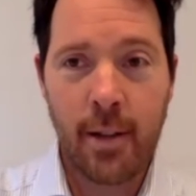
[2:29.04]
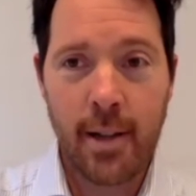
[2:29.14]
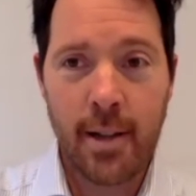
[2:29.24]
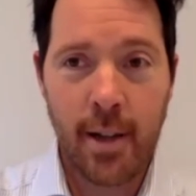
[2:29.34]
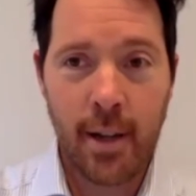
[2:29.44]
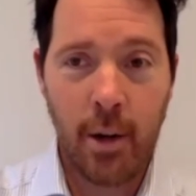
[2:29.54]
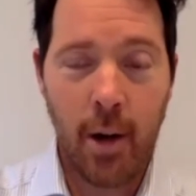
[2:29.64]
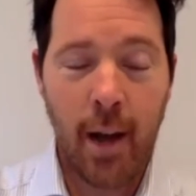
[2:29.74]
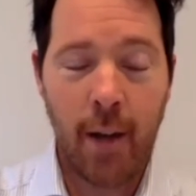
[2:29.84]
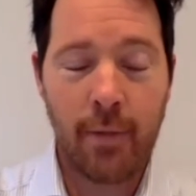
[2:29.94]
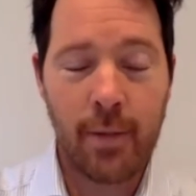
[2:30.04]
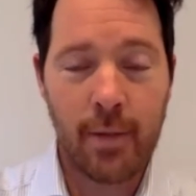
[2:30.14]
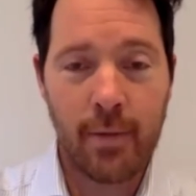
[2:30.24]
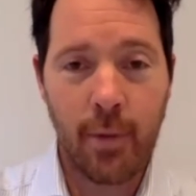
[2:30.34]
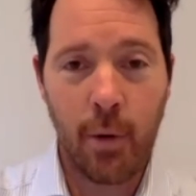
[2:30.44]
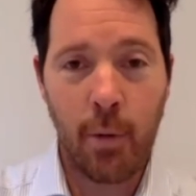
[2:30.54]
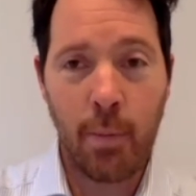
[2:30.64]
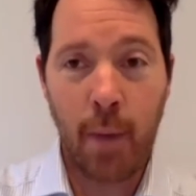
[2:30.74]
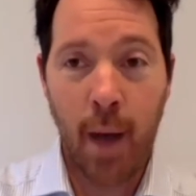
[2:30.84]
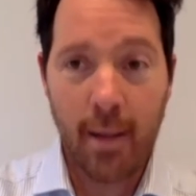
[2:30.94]
and it's certainly not helpful for
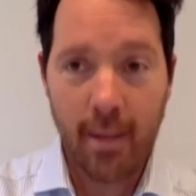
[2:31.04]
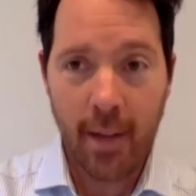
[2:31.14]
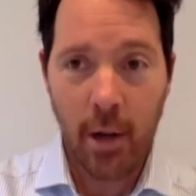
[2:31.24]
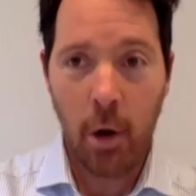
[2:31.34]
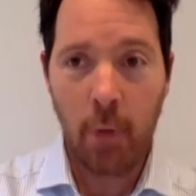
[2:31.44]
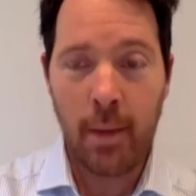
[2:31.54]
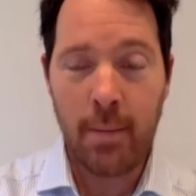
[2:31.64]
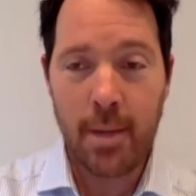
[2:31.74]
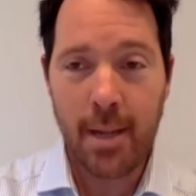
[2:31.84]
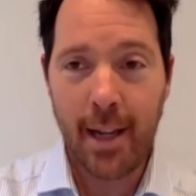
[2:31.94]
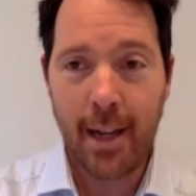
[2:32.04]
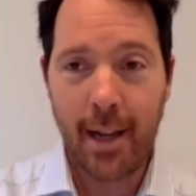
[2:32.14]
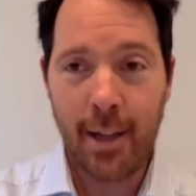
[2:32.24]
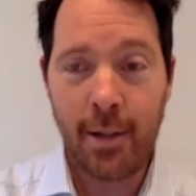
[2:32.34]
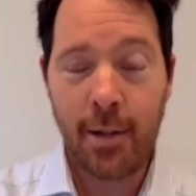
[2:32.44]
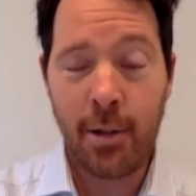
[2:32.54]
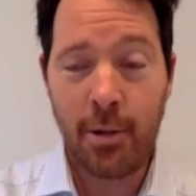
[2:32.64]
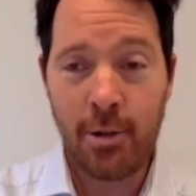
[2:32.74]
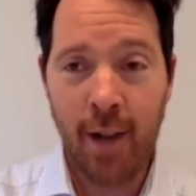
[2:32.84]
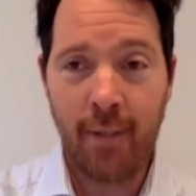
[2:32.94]
parts of the economy, particularly you know your
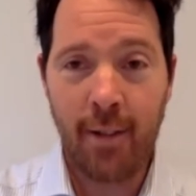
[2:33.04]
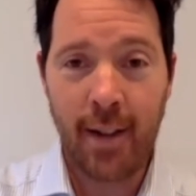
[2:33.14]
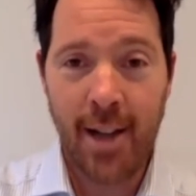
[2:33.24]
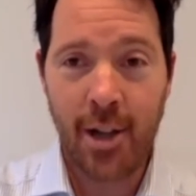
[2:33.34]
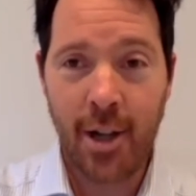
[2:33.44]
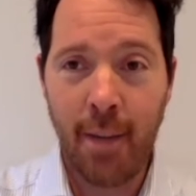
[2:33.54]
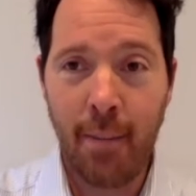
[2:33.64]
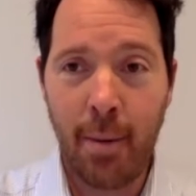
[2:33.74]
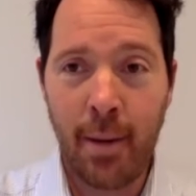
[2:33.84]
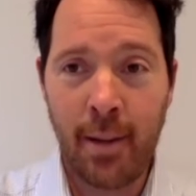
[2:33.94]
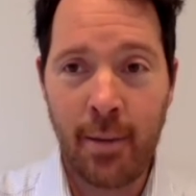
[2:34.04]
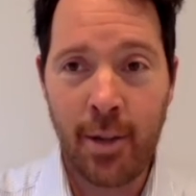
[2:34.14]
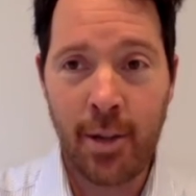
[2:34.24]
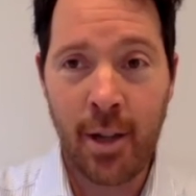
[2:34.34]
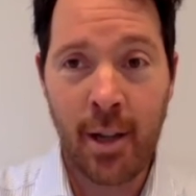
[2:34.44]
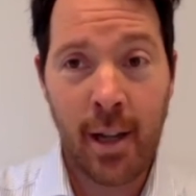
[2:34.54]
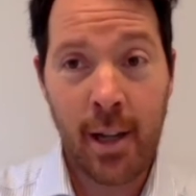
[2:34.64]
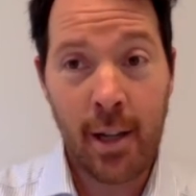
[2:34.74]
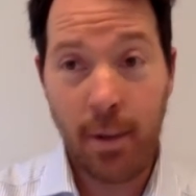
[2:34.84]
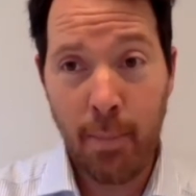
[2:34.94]
travel and leisure companies, which are
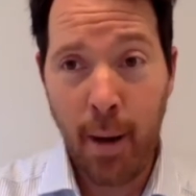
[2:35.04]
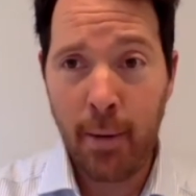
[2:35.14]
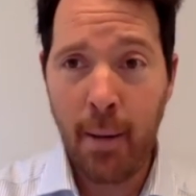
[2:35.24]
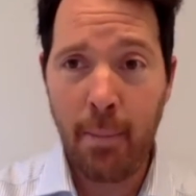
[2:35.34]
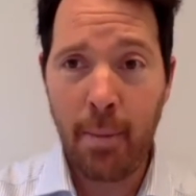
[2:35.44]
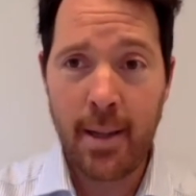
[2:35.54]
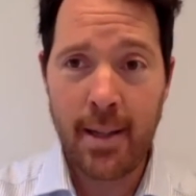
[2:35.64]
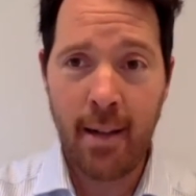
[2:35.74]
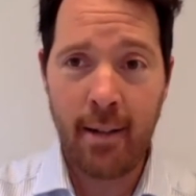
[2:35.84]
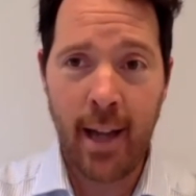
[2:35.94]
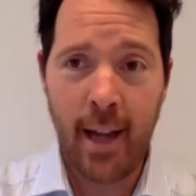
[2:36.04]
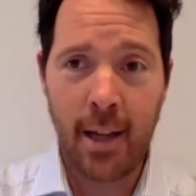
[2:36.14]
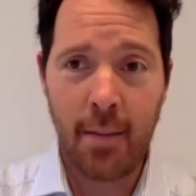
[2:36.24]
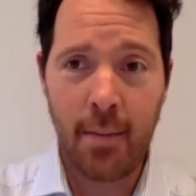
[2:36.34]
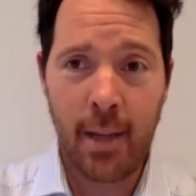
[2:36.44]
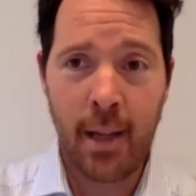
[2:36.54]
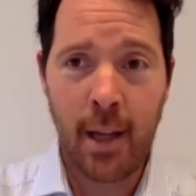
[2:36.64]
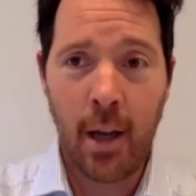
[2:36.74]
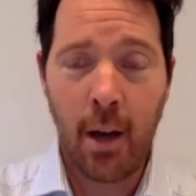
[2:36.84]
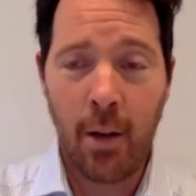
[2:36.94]
you know pub companies. They're again going to be
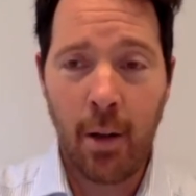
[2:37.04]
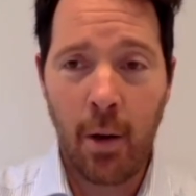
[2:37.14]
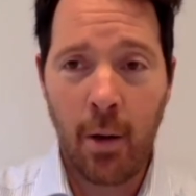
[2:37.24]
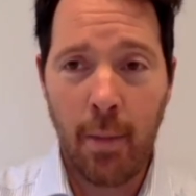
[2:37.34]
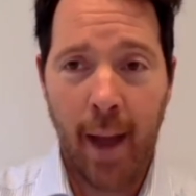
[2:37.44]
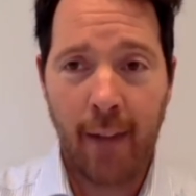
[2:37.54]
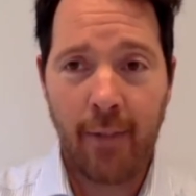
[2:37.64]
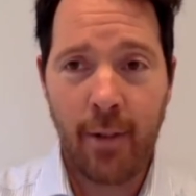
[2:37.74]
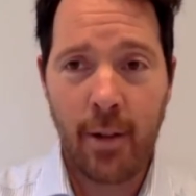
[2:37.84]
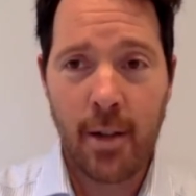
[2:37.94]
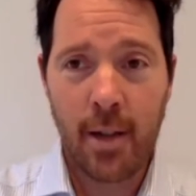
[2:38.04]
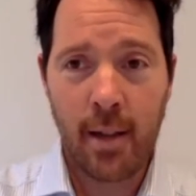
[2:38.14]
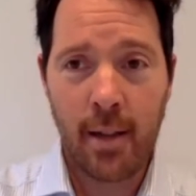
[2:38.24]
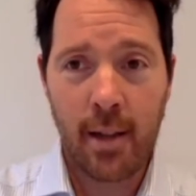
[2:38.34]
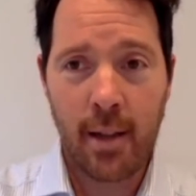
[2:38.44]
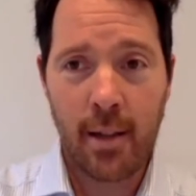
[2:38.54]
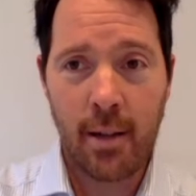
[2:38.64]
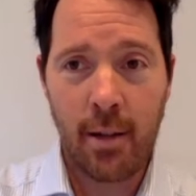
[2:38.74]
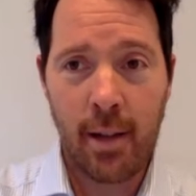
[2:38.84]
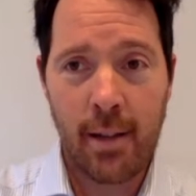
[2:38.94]
on on the back foot, and I think you
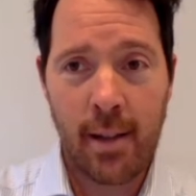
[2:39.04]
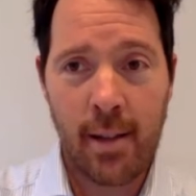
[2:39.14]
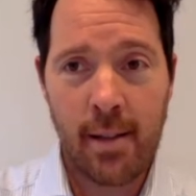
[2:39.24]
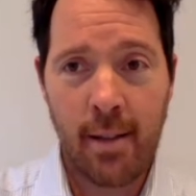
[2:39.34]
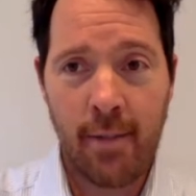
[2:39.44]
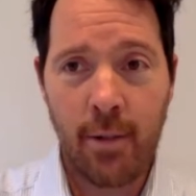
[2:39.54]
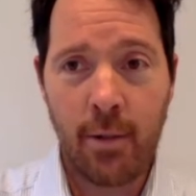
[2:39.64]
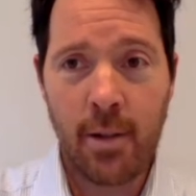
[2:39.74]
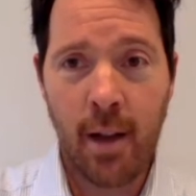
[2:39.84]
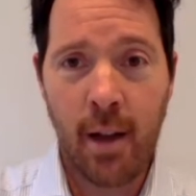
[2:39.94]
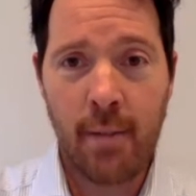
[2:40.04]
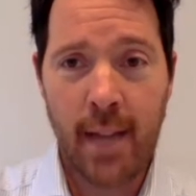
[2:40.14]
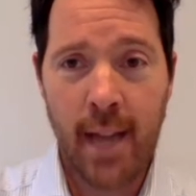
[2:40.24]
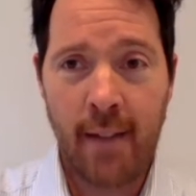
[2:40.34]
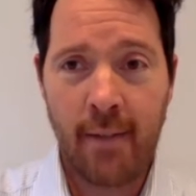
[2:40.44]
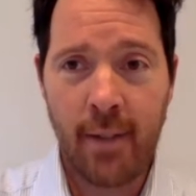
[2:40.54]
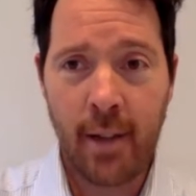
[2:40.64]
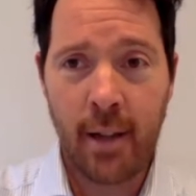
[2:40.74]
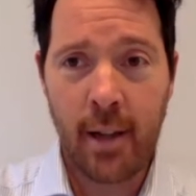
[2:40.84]
know it, it's difficult times ahead for